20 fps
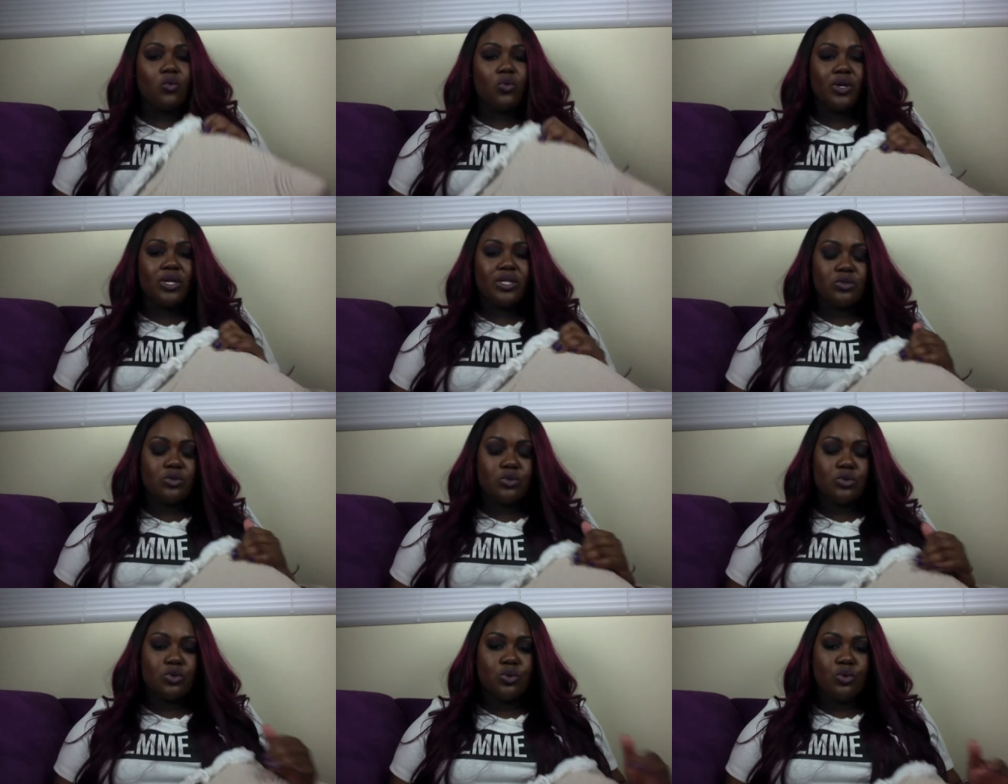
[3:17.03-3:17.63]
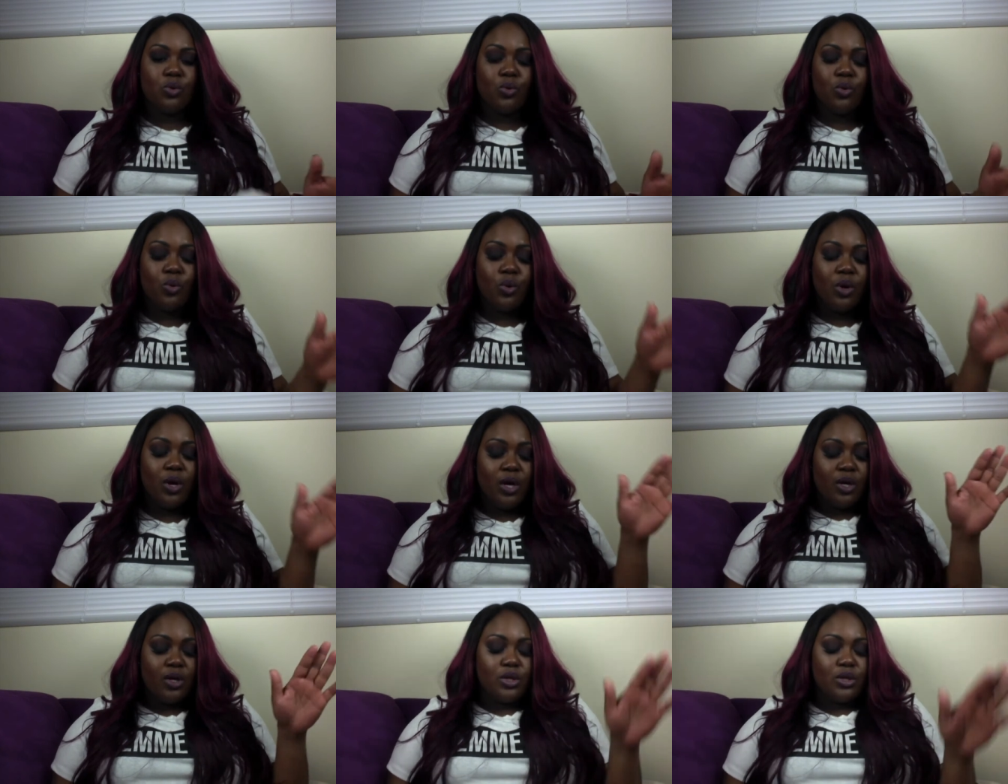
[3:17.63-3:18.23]
going to
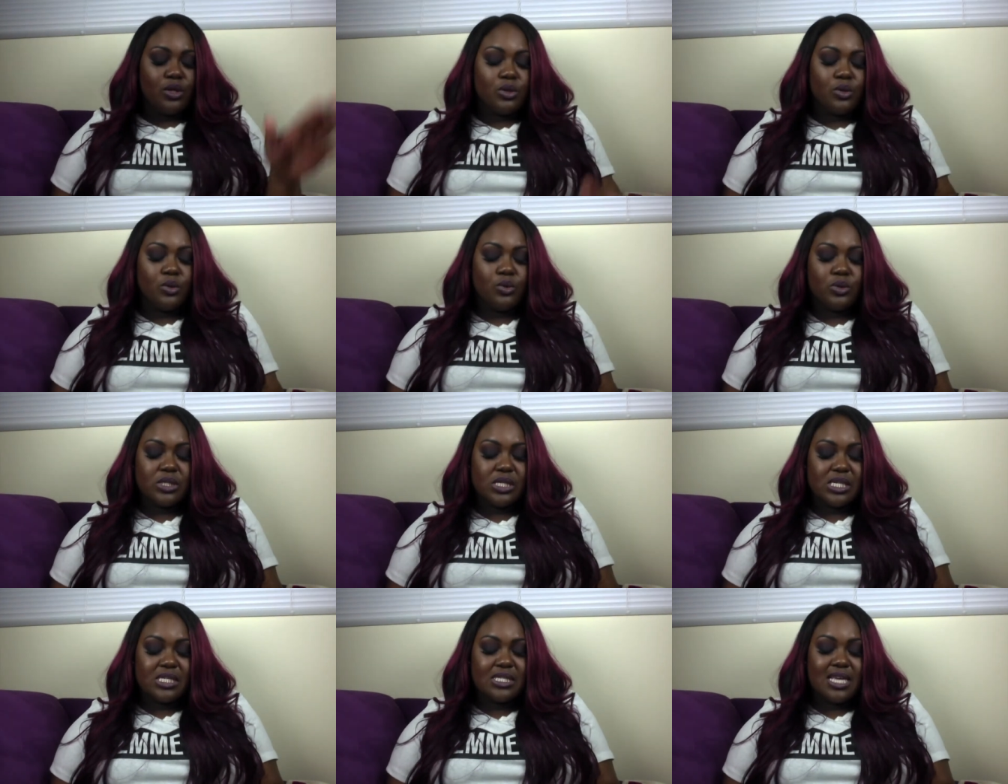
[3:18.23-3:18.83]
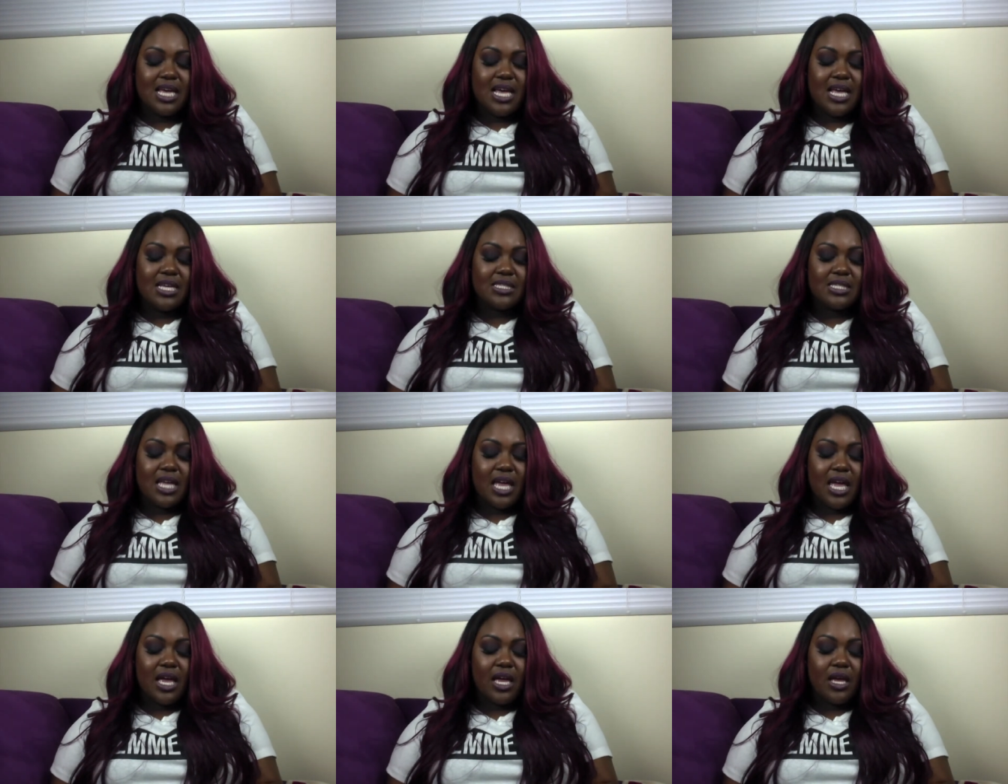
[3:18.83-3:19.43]
use this as
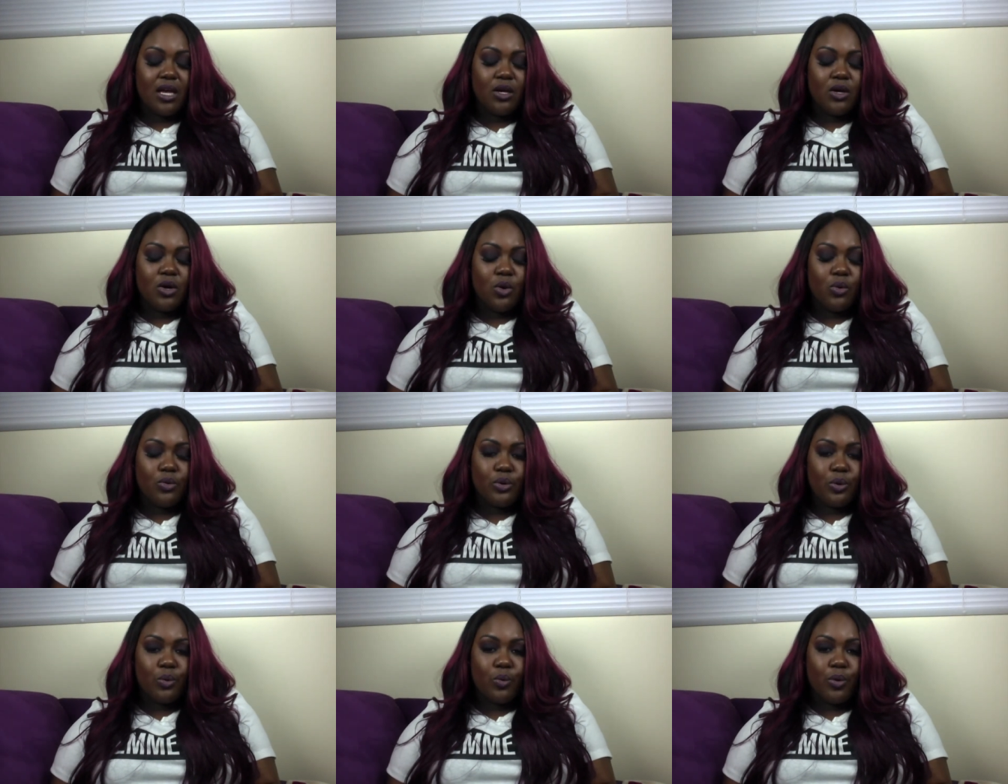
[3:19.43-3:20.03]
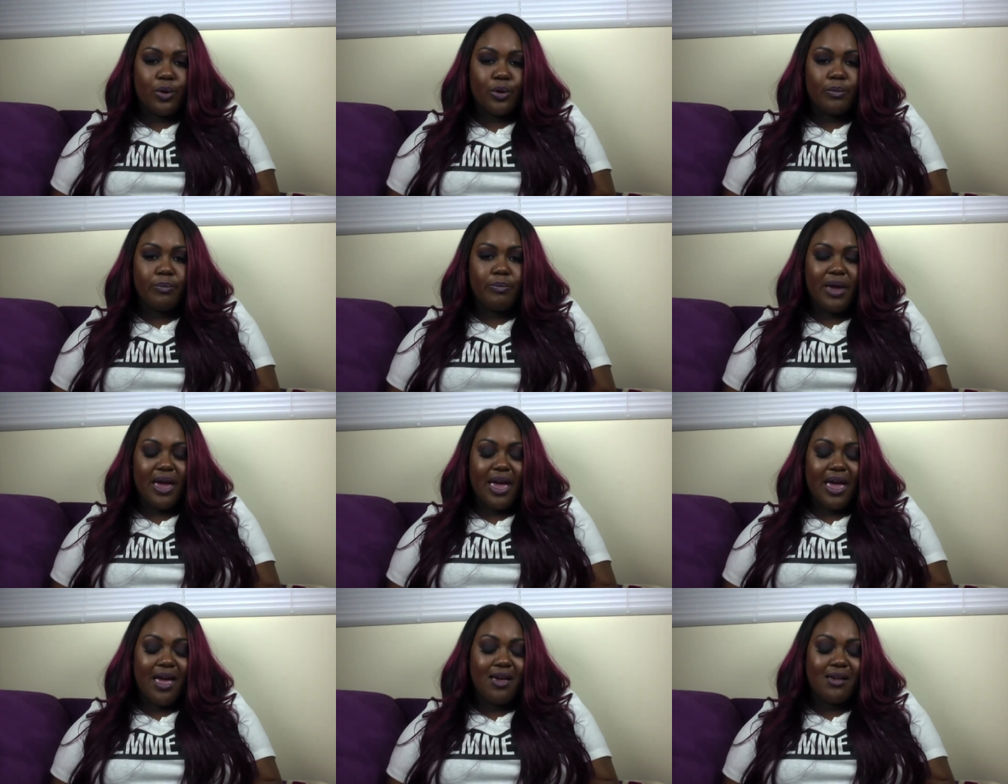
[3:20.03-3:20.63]
a go-to-work
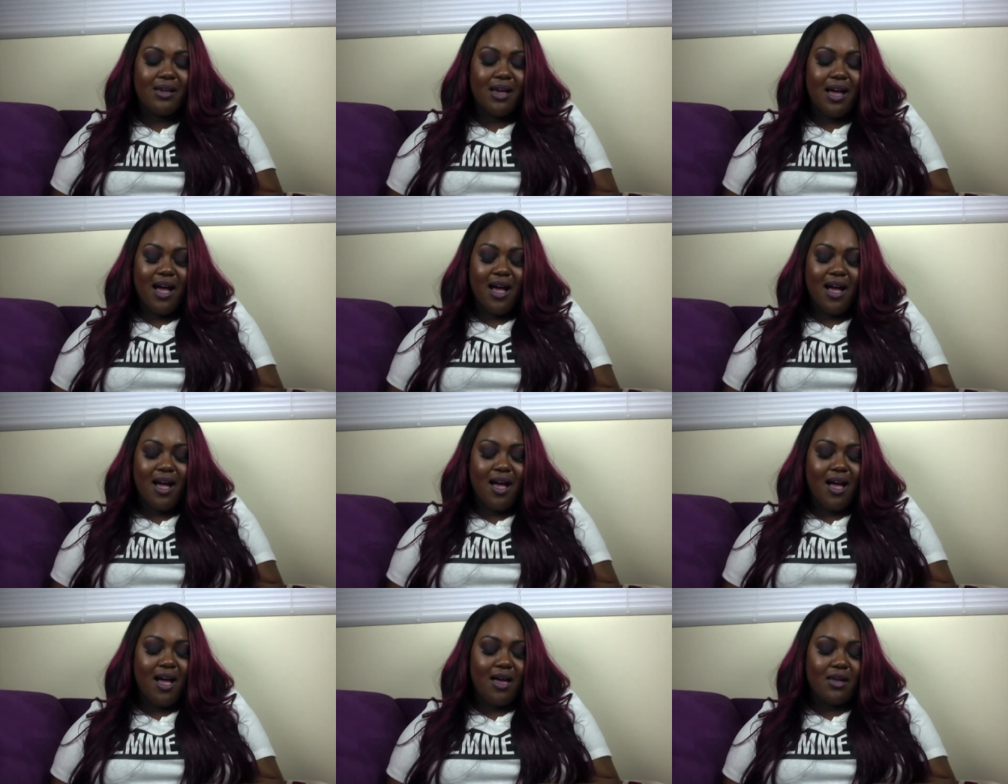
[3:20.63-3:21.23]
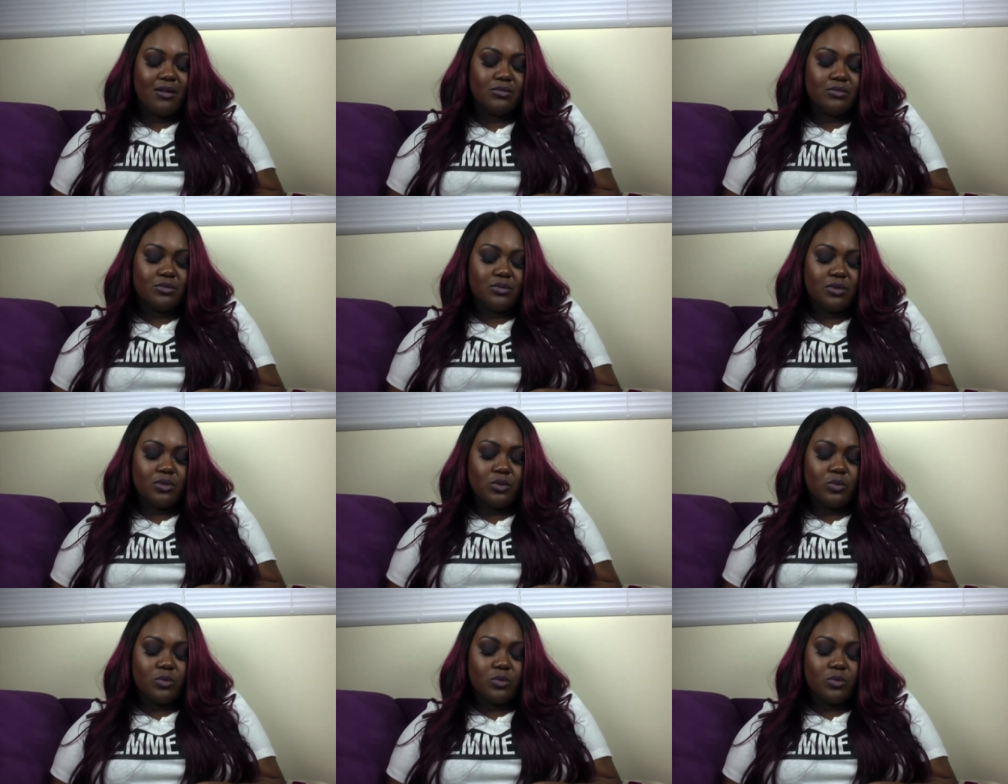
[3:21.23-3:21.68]
bag. I don't